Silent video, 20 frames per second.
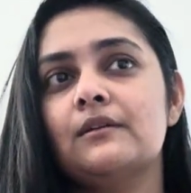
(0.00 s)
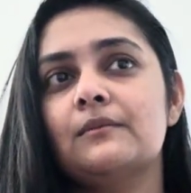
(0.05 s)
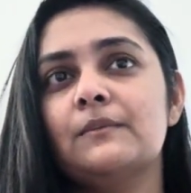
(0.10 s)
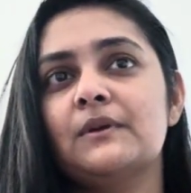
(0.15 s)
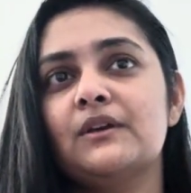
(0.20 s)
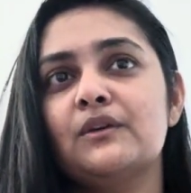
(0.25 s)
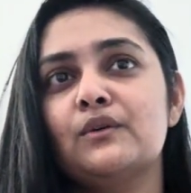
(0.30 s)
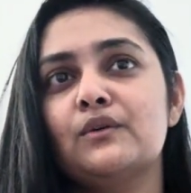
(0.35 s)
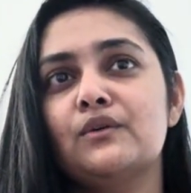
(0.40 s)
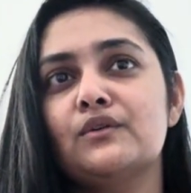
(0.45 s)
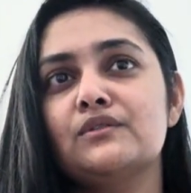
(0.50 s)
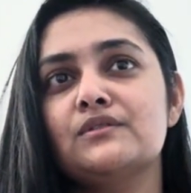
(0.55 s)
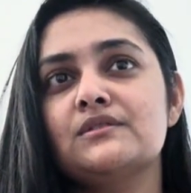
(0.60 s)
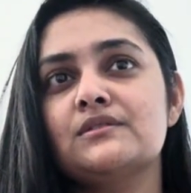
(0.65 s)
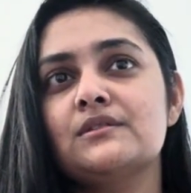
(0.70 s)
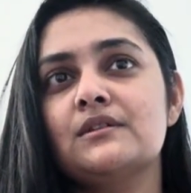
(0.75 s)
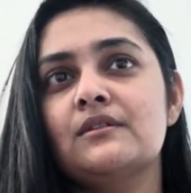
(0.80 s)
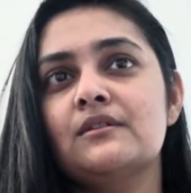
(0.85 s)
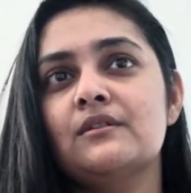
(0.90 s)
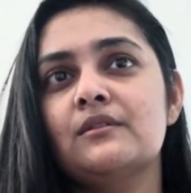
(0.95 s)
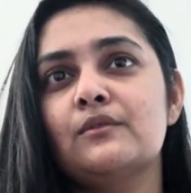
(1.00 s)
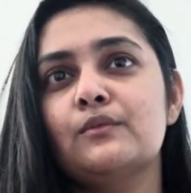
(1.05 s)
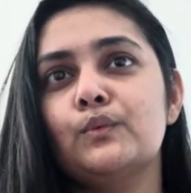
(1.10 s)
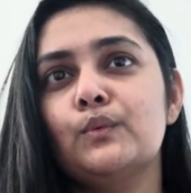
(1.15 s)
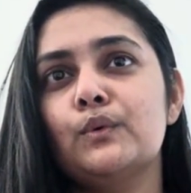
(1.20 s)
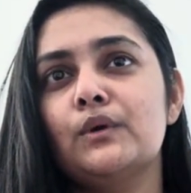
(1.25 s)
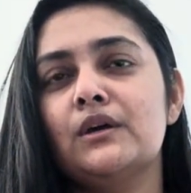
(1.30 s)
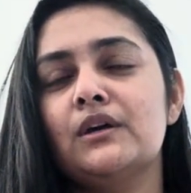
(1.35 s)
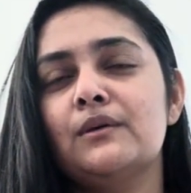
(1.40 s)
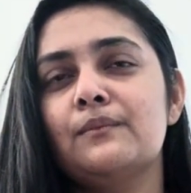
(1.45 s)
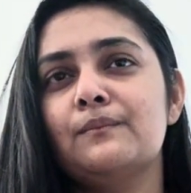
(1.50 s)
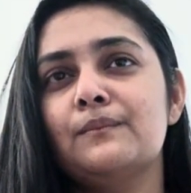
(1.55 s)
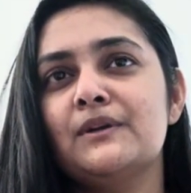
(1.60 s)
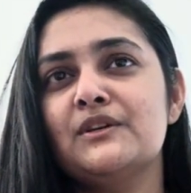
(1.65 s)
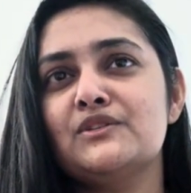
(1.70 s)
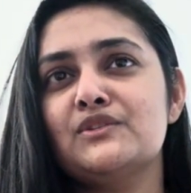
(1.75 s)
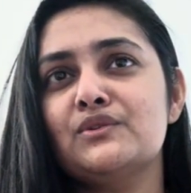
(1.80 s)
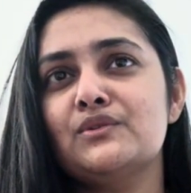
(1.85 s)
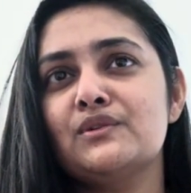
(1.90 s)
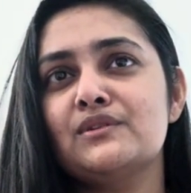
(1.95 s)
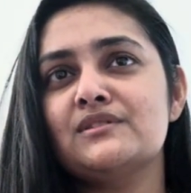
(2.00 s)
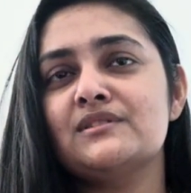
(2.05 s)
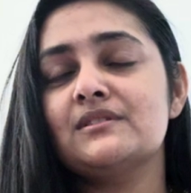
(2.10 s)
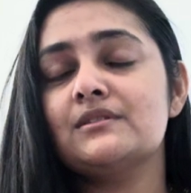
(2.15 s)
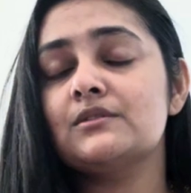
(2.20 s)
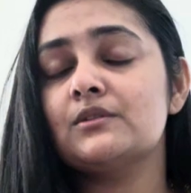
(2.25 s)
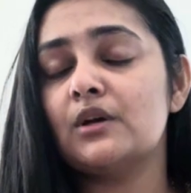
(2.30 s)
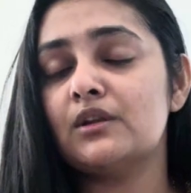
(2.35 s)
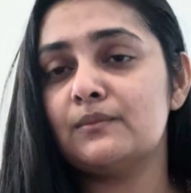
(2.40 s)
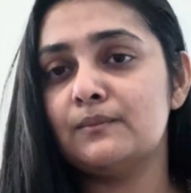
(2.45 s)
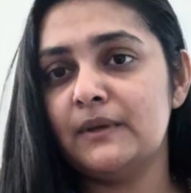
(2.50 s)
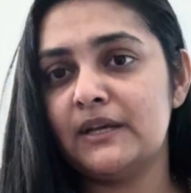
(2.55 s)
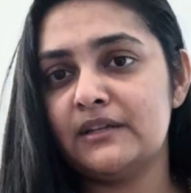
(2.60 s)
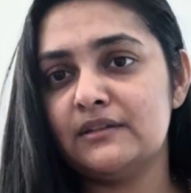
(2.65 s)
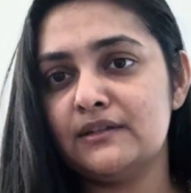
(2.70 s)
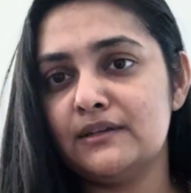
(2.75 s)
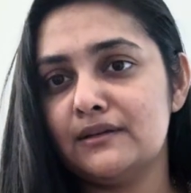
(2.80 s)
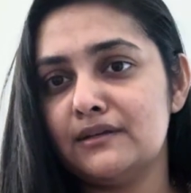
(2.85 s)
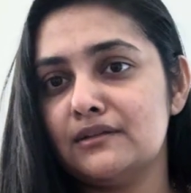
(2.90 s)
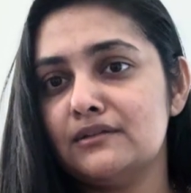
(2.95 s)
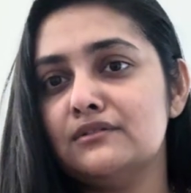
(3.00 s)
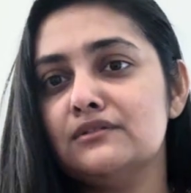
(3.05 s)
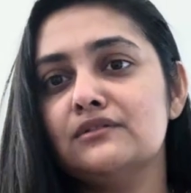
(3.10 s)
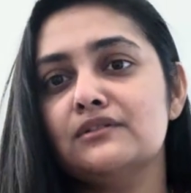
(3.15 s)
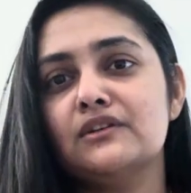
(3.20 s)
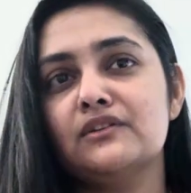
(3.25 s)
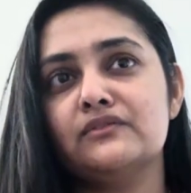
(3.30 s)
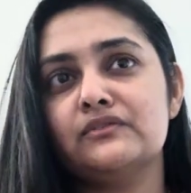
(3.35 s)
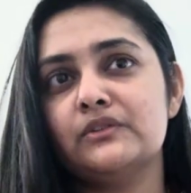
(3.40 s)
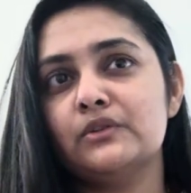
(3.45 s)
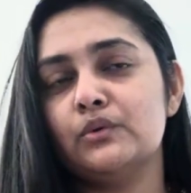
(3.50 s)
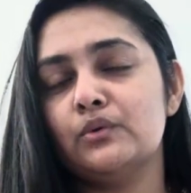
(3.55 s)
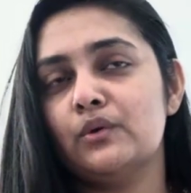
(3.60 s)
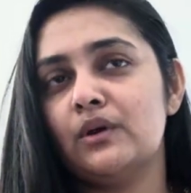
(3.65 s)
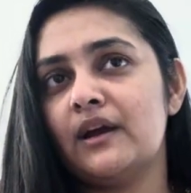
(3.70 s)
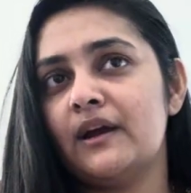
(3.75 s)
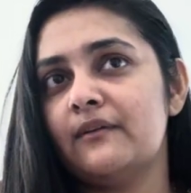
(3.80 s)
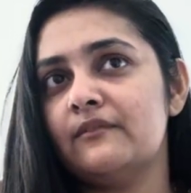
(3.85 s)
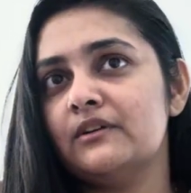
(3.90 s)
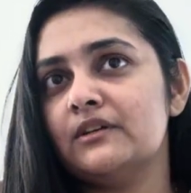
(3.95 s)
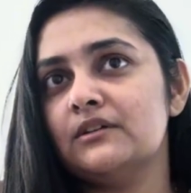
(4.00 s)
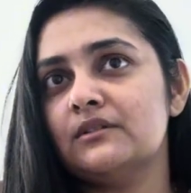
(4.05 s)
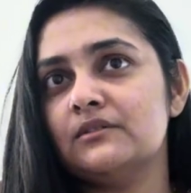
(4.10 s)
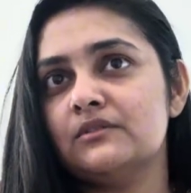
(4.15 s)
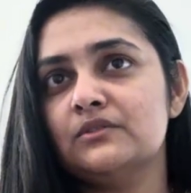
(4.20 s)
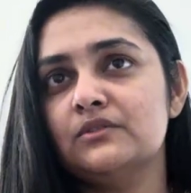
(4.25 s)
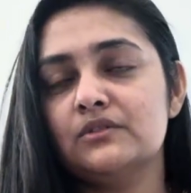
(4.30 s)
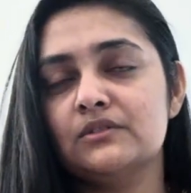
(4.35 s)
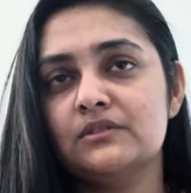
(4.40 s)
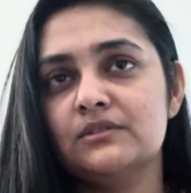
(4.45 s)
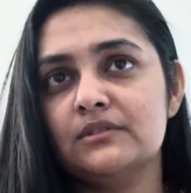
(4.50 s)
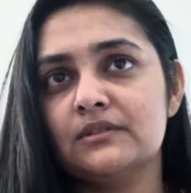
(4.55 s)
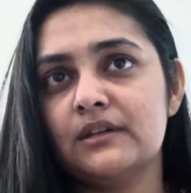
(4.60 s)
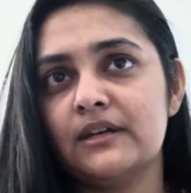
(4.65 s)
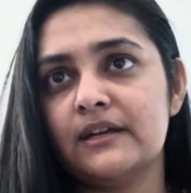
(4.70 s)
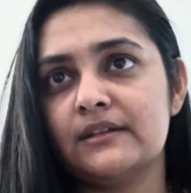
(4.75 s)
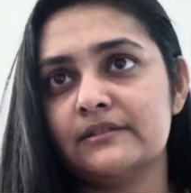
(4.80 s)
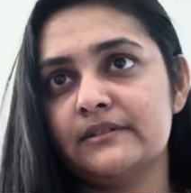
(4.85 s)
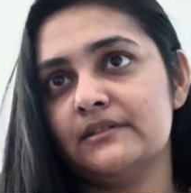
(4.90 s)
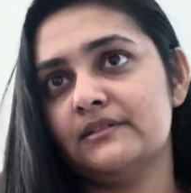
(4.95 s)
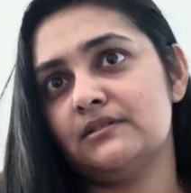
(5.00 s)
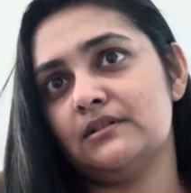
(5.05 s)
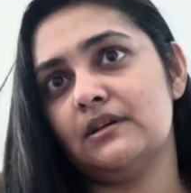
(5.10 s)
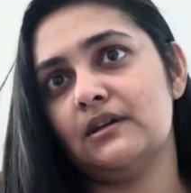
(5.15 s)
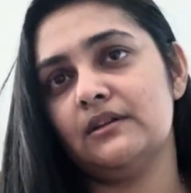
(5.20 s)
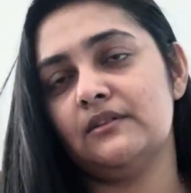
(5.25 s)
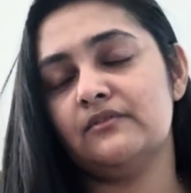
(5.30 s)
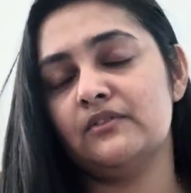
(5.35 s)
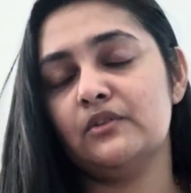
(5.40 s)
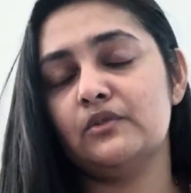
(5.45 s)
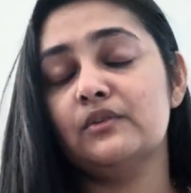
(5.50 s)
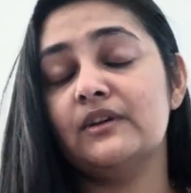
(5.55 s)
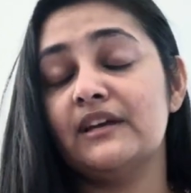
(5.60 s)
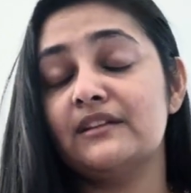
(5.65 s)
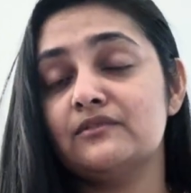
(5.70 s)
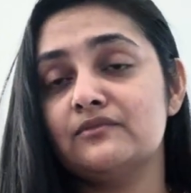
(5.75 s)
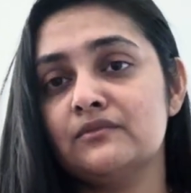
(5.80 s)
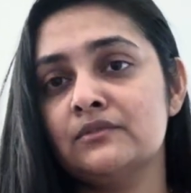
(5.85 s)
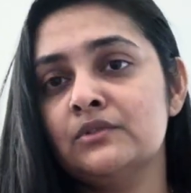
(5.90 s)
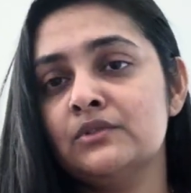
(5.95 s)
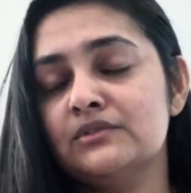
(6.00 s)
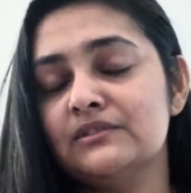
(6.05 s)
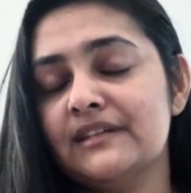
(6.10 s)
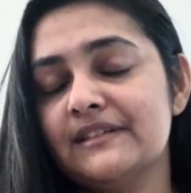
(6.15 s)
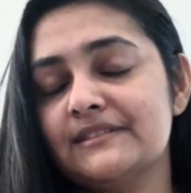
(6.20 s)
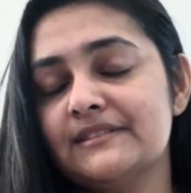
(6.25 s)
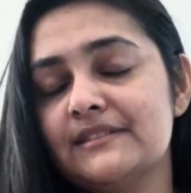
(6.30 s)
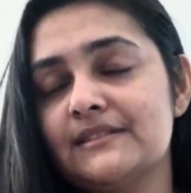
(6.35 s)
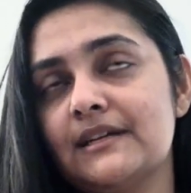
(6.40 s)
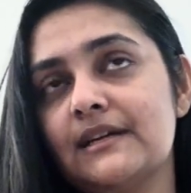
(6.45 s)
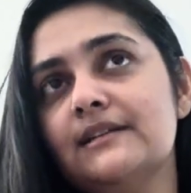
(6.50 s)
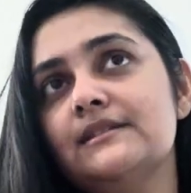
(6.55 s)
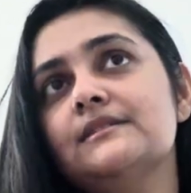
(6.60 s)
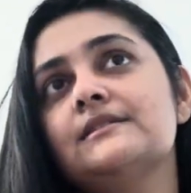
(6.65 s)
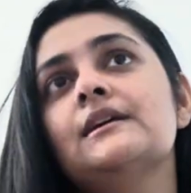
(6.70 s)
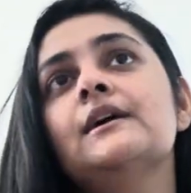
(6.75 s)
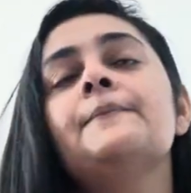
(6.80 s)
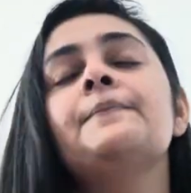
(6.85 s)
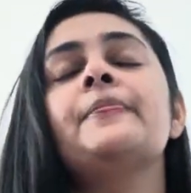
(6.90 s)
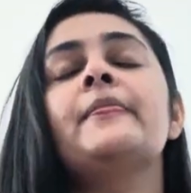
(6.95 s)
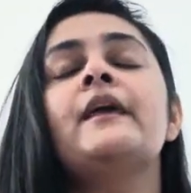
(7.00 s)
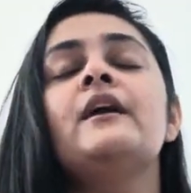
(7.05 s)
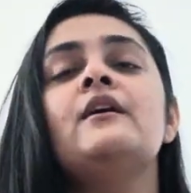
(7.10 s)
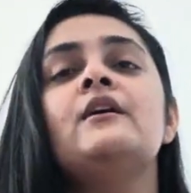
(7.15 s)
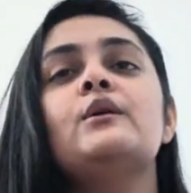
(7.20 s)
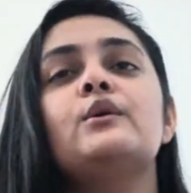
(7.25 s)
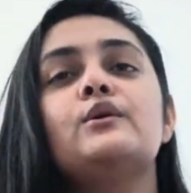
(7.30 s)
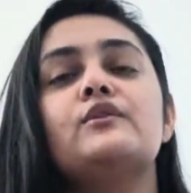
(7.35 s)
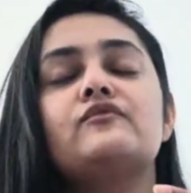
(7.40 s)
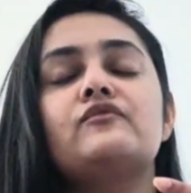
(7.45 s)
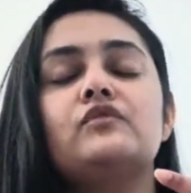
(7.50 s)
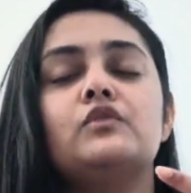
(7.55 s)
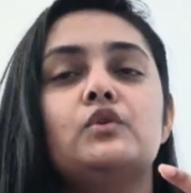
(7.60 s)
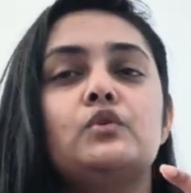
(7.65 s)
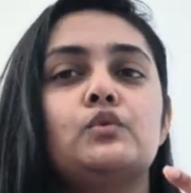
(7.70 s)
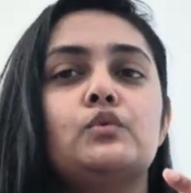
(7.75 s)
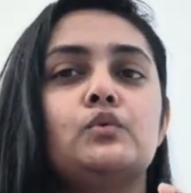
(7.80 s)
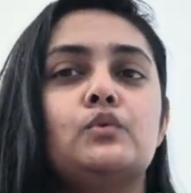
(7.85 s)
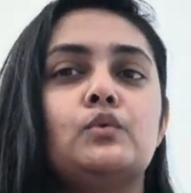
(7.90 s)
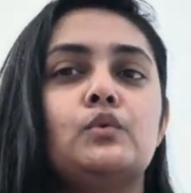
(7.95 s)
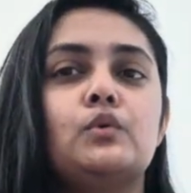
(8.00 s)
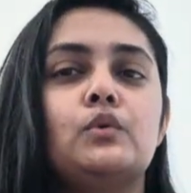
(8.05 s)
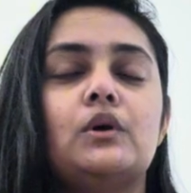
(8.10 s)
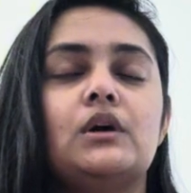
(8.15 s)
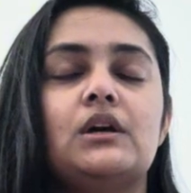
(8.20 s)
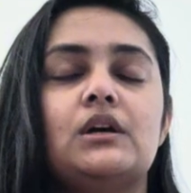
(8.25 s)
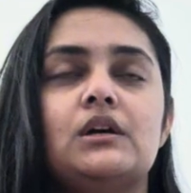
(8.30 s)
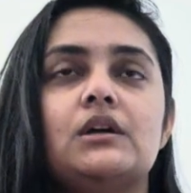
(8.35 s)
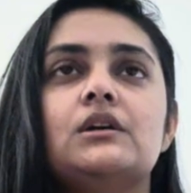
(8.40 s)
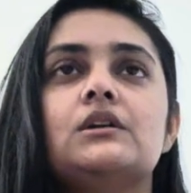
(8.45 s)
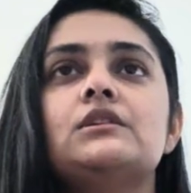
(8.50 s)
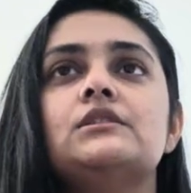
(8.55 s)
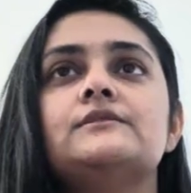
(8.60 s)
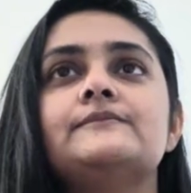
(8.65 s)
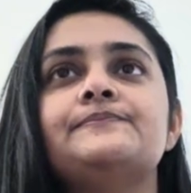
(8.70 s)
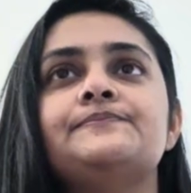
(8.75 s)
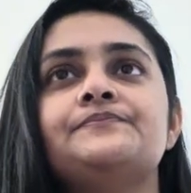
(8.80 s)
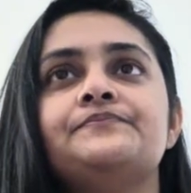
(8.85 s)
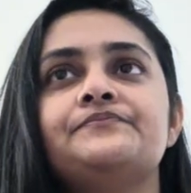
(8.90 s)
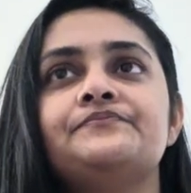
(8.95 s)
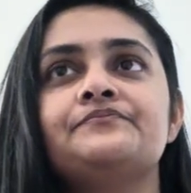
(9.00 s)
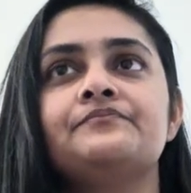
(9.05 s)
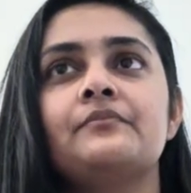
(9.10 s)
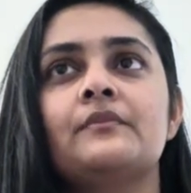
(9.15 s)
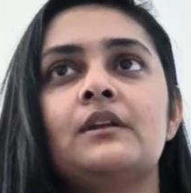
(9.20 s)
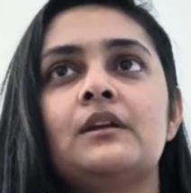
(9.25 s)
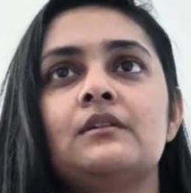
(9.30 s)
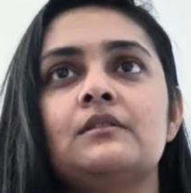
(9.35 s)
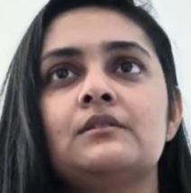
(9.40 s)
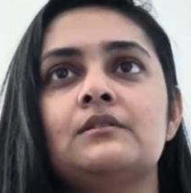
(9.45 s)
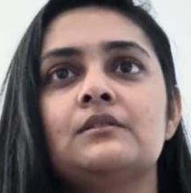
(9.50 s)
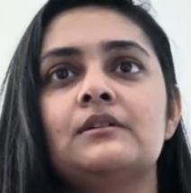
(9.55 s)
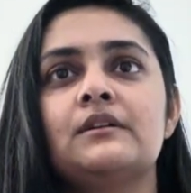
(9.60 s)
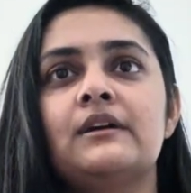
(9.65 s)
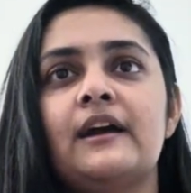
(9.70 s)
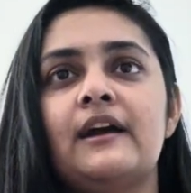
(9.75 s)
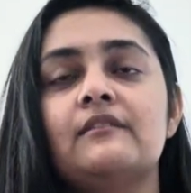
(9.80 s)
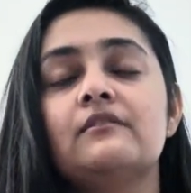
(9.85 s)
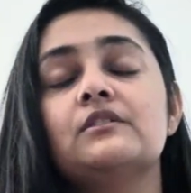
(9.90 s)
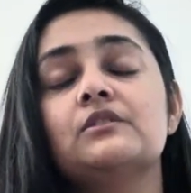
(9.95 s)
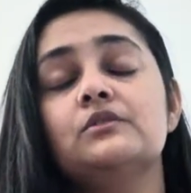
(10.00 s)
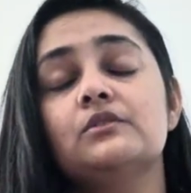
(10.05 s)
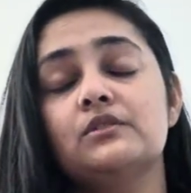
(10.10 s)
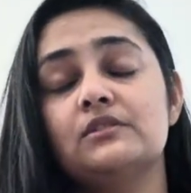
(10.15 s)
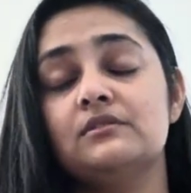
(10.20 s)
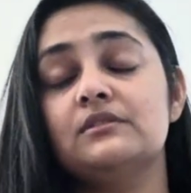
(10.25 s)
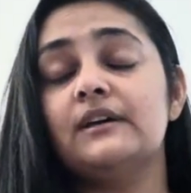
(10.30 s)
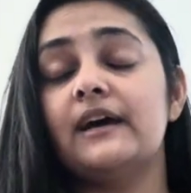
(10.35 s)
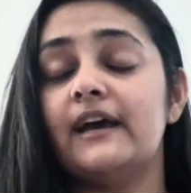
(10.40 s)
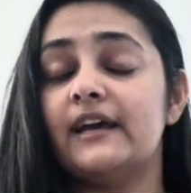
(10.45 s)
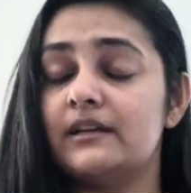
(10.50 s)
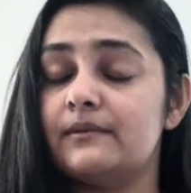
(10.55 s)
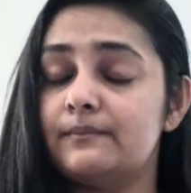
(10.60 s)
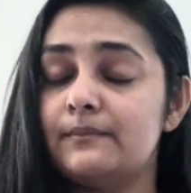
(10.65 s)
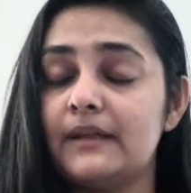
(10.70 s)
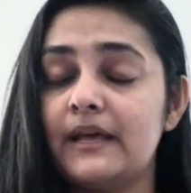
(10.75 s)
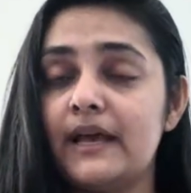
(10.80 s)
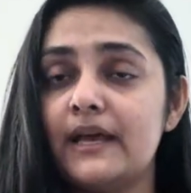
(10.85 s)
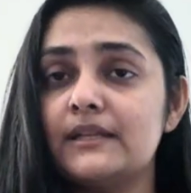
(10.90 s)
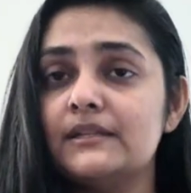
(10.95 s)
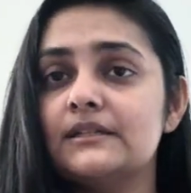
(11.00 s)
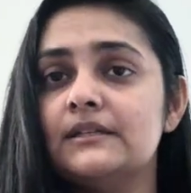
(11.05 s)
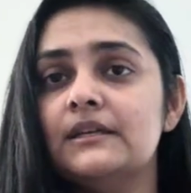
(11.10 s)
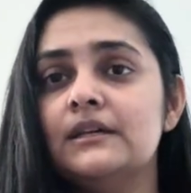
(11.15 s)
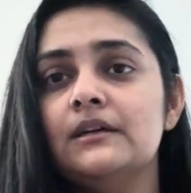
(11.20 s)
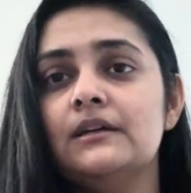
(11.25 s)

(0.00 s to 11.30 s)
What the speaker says: because PCOS is not big deal. If you have a good exercise, if you get good exercise, if you have a good diet plan,